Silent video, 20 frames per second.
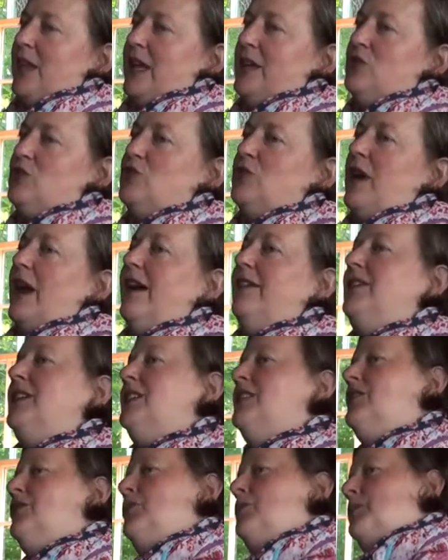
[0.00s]
and
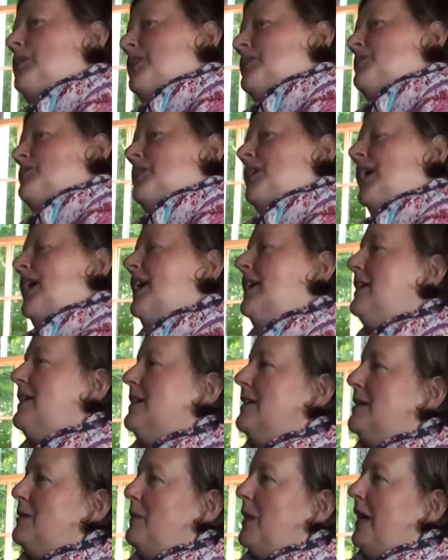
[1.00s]
driving to New Brunswick,
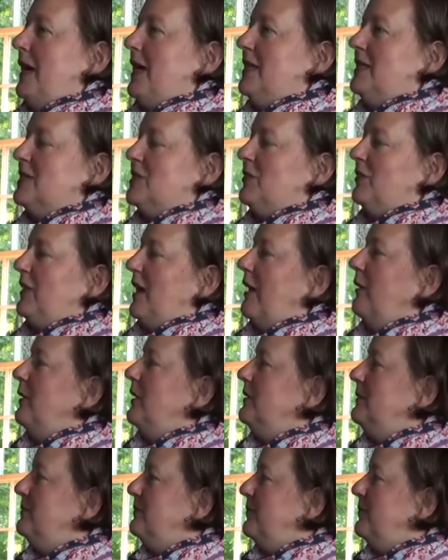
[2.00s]
Canada to buy his flour,